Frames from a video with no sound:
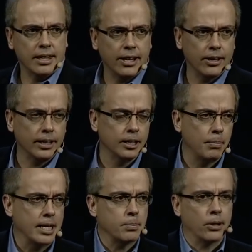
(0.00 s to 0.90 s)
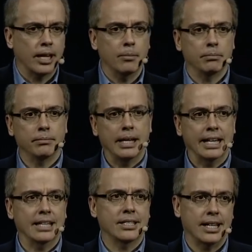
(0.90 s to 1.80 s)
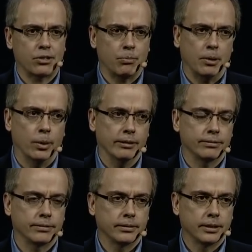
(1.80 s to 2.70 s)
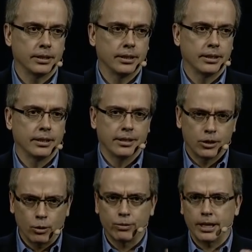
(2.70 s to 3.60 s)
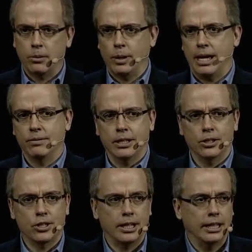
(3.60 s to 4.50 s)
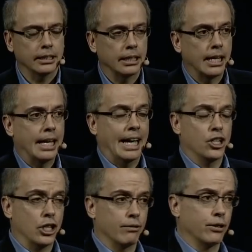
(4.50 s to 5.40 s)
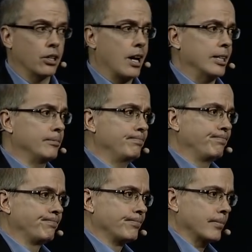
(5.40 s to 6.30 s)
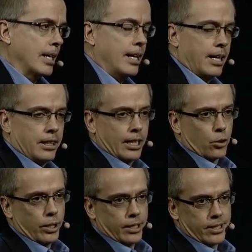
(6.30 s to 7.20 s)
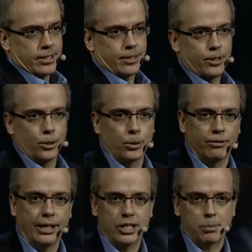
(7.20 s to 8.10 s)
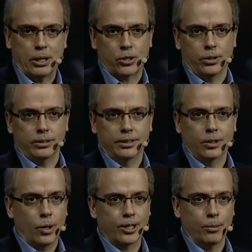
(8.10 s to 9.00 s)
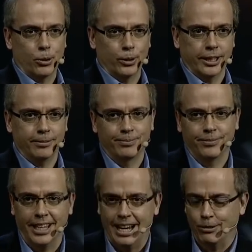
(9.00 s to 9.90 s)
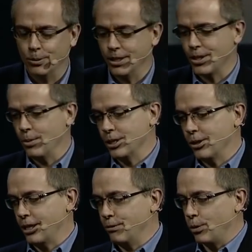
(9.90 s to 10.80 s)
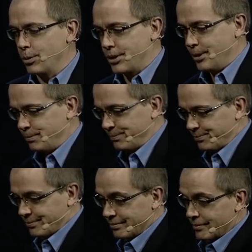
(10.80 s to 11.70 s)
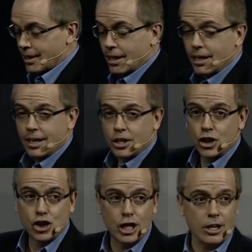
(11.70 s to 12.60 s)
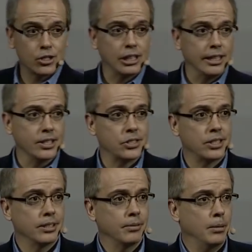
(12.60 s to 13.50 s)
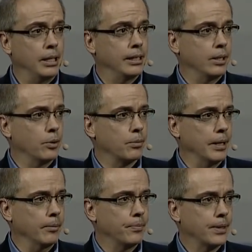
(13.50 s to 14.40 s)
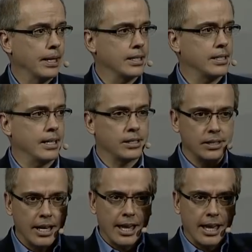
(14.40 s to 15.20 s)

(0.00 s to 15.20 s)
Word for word: there in the baseball game, I get a text from my wife. Don't forget, we have dinner tonight, and she had forgotten the ingredients to her very special guacamole that everyone is always looking forward to. She shares a list immediately with me and says,